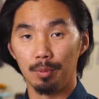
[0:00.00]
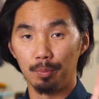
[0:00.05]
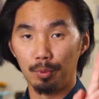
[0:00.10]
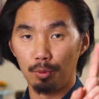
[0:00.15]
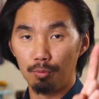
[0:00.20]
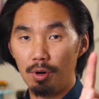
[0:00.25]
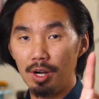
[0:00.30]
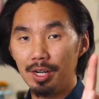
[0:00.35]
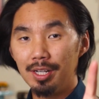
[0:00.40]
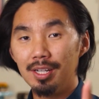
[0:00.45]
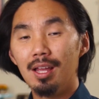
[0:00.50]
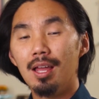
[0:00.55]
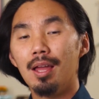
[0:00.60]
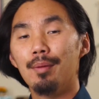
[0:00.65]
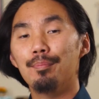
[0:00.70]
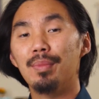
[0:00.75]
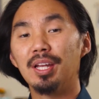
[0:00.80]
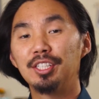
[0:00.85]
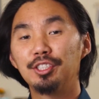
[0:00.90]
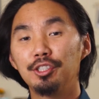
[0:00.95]
Number 1,
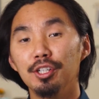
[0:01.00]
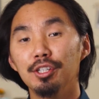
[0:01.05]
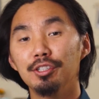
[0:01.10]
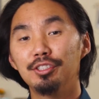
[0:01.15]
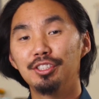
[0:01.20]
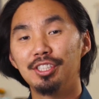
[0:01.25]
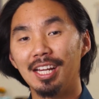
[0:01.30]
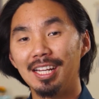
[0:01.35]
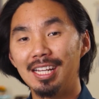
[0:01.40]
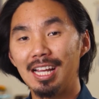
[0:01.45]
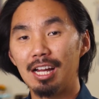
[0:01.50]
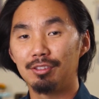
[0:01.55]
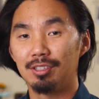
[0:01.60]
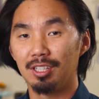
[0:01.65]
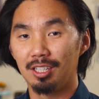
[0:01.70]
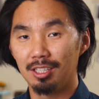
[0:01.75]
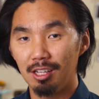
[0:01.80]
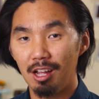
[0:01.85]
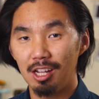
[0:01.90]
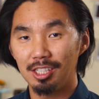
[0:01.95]
make sure you check out the
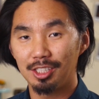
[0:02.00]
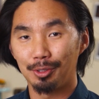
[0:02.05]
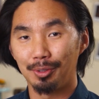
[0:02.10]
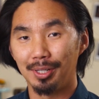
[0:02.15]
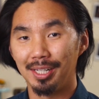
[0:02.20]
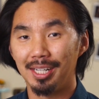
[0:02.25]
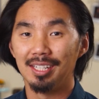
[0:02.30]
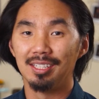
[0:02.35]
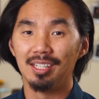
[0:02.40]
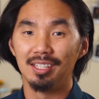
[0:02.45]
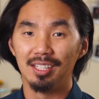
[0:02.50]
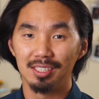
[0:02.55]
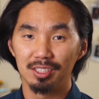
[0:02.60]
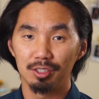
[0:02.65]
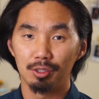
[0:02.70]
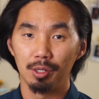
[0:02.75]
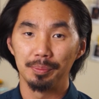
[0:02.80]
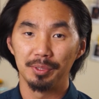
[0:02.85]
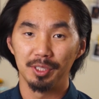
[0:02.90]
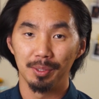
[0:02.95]
glossary in the
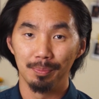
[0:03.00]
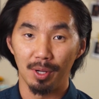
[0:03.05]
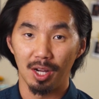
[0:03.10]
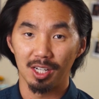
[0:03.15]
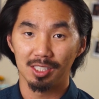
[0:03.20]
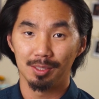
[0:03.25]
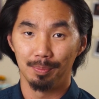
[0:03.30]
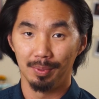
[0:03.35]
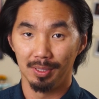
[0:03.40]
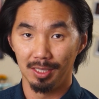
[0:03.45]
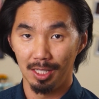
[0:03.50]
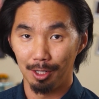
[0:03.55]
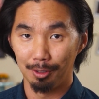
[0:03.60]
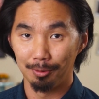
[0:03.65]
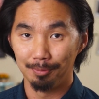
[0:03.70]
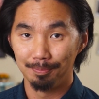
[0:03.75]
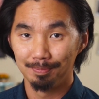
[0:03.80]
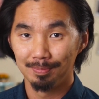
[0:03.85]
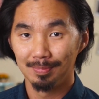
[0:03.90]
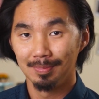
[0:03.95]
description box below.
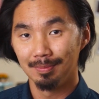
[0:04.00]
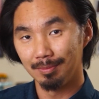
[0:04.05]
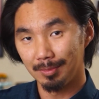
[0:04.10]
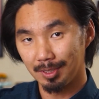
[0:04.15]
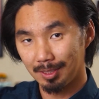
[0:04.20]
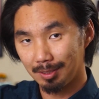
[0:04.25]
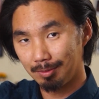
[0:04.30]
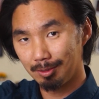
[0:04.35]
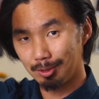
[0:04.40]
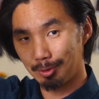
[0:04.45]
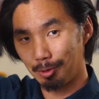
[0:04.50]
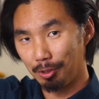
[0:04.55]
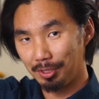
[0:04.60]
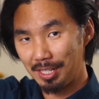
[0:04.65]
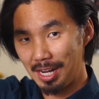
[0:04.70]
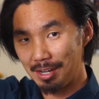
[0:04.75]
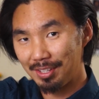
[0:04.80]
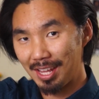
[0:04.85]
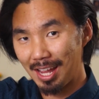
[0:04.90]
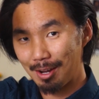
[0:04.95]
Just scroll
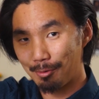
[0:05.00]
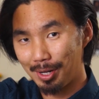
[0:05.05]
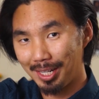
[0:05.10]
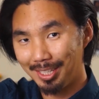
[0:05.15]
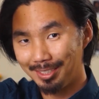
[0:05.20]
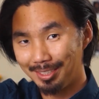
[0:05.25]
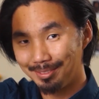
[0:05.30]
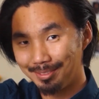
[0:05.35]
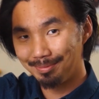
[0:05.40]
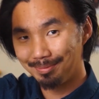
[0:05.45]
down that way.